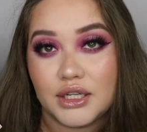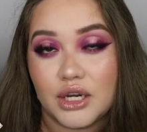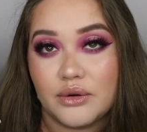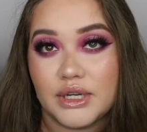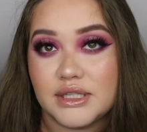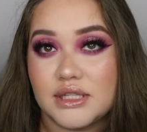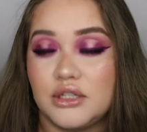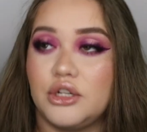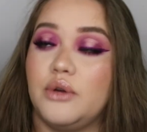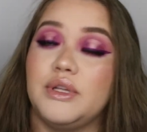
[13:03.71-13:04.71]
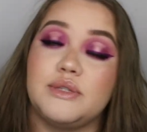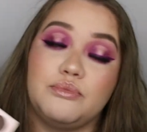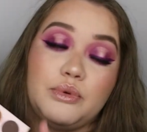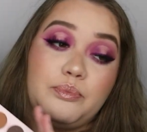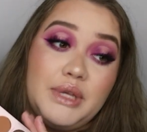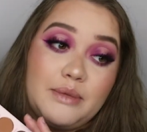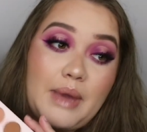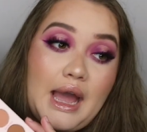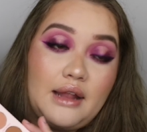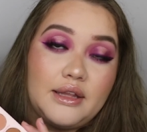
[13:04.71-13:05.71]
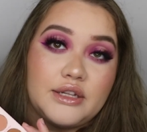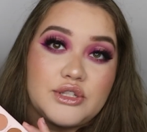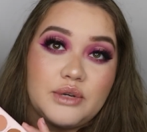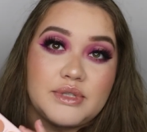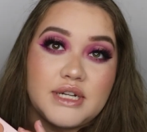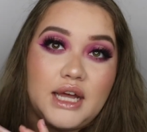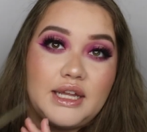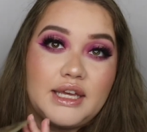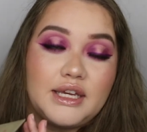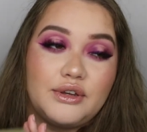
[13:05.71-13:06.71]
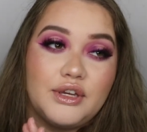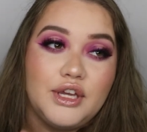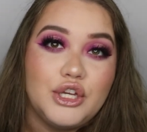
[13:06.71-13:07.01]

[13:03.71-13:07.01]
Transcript: It's a big palette, so it's not like